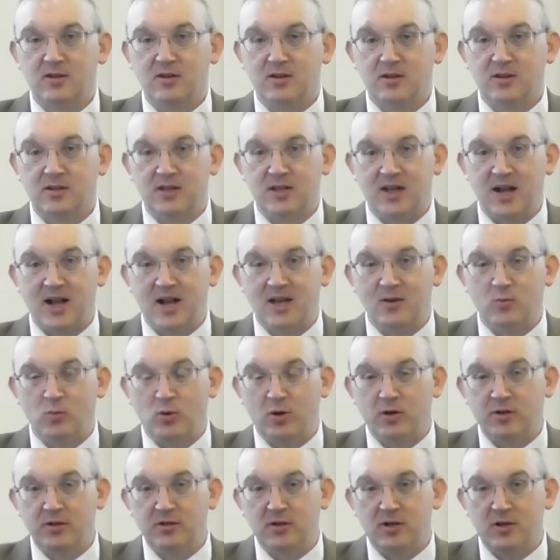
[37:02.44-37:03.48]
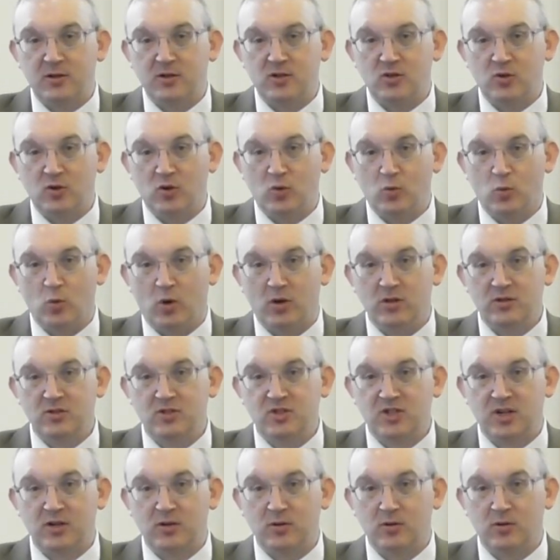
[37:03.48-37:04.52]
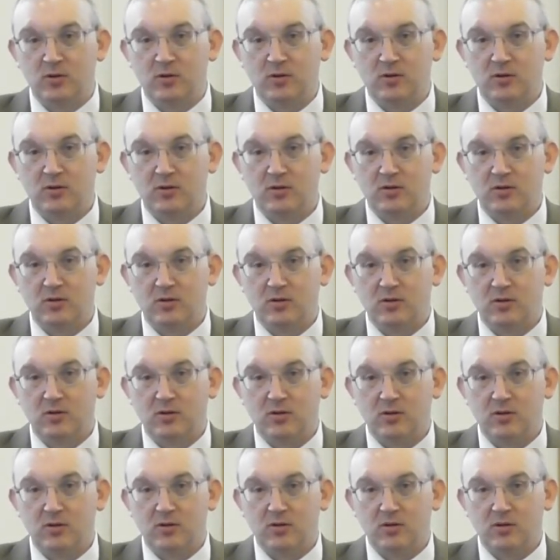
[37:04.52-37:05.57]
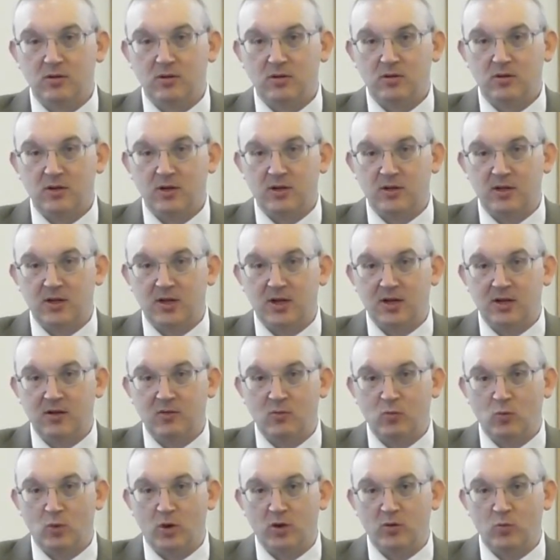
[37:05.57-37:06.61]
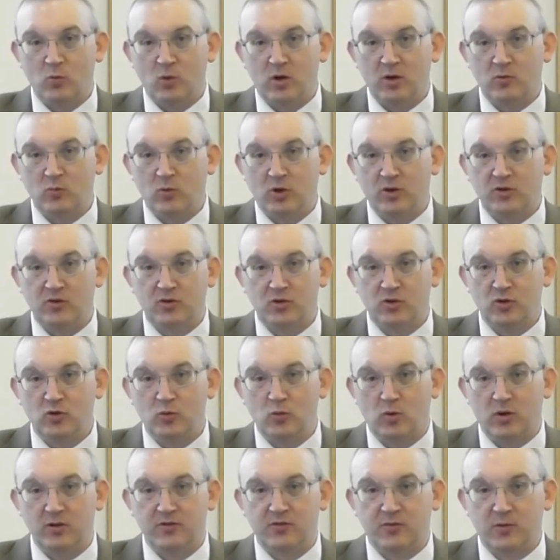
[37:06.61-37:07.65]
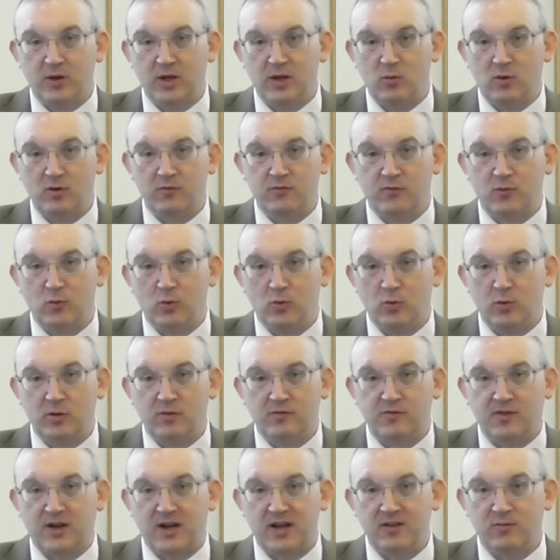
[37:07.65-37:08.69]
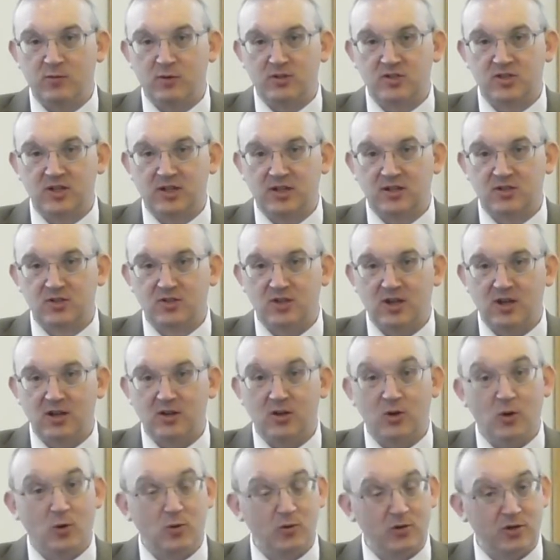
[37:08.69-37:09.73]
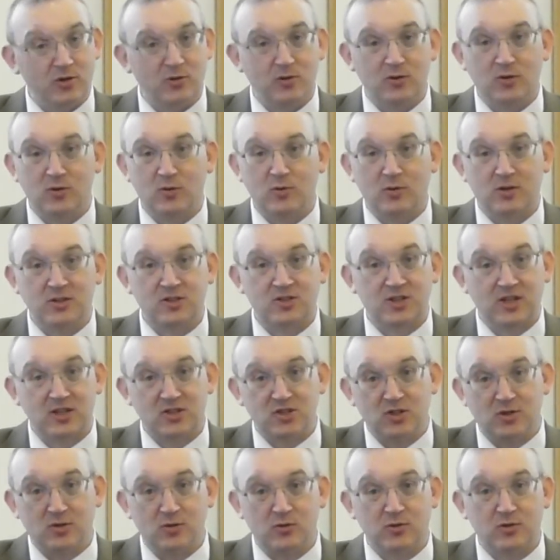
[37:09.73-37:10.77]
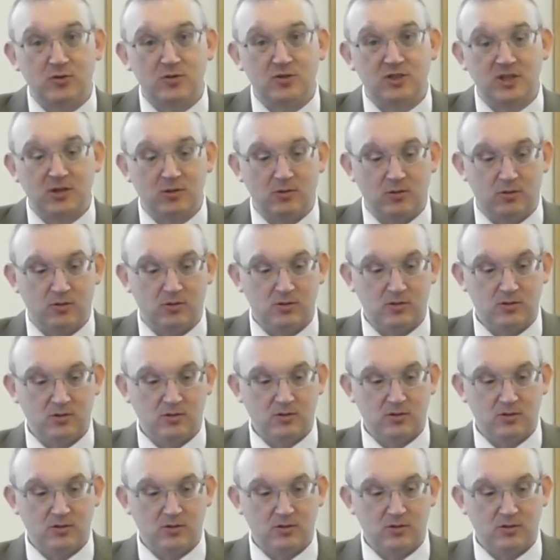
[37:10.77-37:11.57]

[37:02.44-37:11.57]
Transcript: And then add 1 and you go 1, 0. And then 1, 1, 1, 2, 1, 3, 1, 4, 1, 5, 1, 6. No, you don't go 1, 6, you go 2, 0.